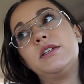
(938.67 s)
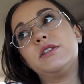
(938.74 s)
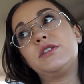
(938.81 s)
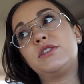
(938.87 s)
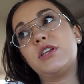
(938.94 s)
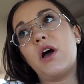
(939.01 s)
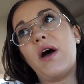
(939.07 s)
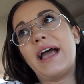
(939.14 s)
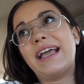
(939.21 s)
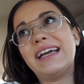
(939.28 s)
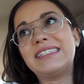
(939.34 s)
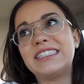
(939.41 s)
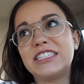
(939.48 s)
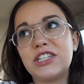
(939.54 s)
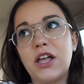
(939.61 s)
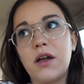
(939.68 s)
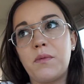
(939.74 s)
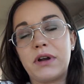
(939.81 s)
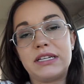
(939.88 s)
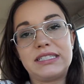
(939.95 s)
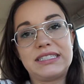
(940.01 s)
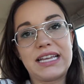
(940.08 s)
So I guess that's all I
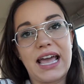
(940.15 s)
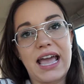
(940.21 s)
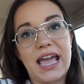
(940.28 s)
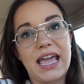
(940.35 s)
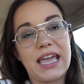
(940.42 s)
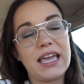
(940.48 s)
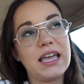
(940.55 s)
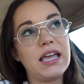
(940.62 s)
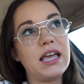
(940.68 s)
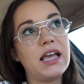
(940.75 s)
want to say.